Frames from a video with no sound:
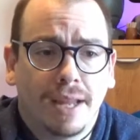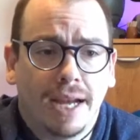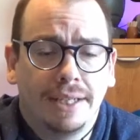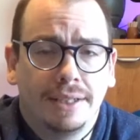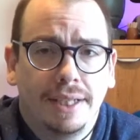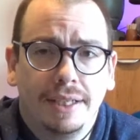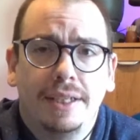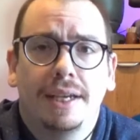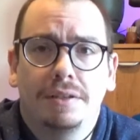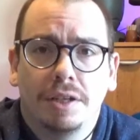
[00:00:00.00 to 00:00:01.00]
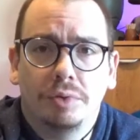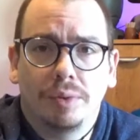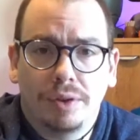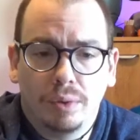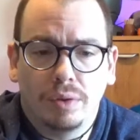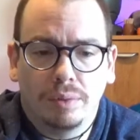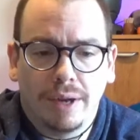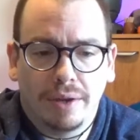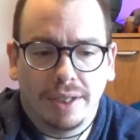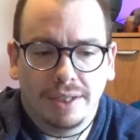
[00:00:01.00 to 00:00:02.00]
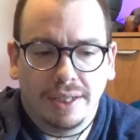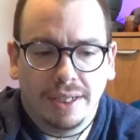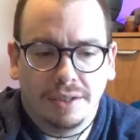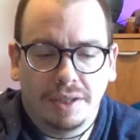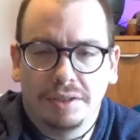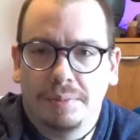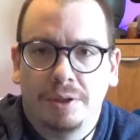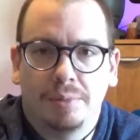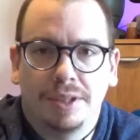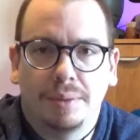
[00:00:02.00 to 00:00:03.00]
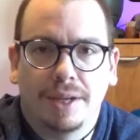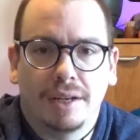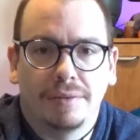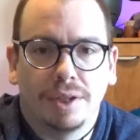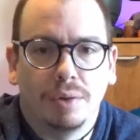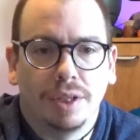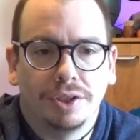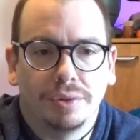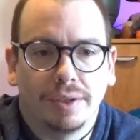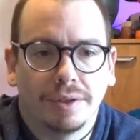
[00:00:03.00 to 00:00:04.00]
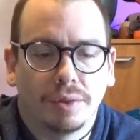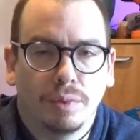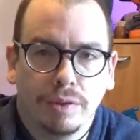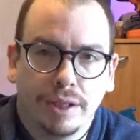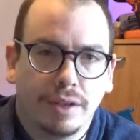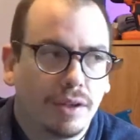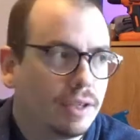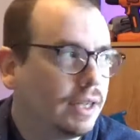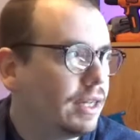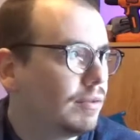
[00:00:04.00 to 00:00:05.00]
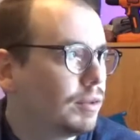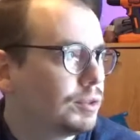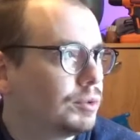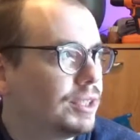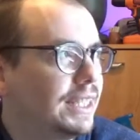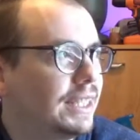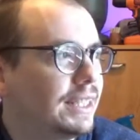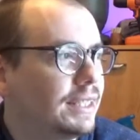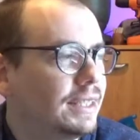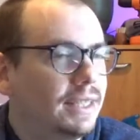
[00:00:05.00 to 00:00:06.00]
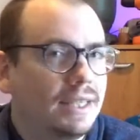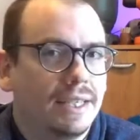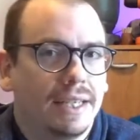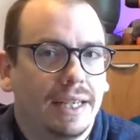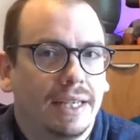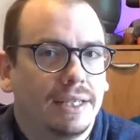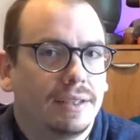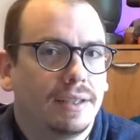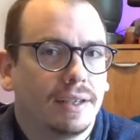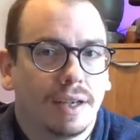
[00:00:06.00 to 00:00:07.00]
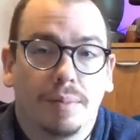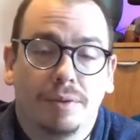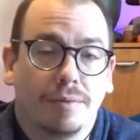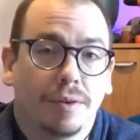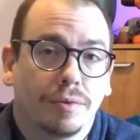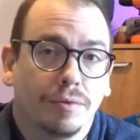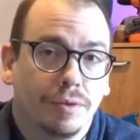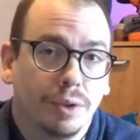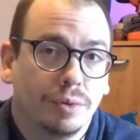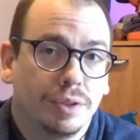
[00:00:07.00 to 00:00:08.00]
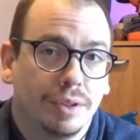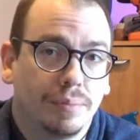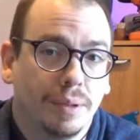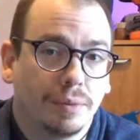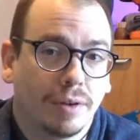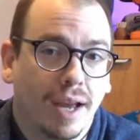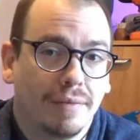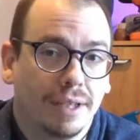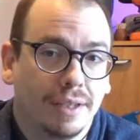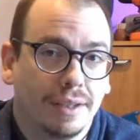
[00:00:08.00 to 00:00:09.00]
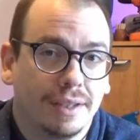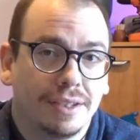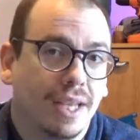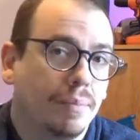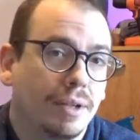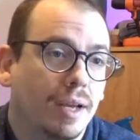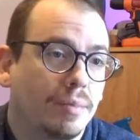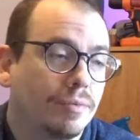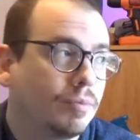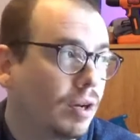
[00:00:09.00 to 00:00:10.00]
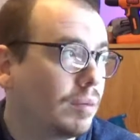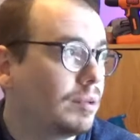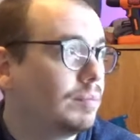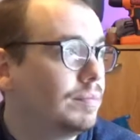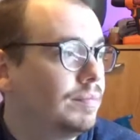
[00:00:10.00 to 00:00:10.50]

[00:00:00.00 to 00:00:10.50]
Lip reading: I did get in touch with Google about it. It does appear to be some kind of a known issue that they're working on, and I've also seen it in a couple of other reviews that people are having the same type of problem.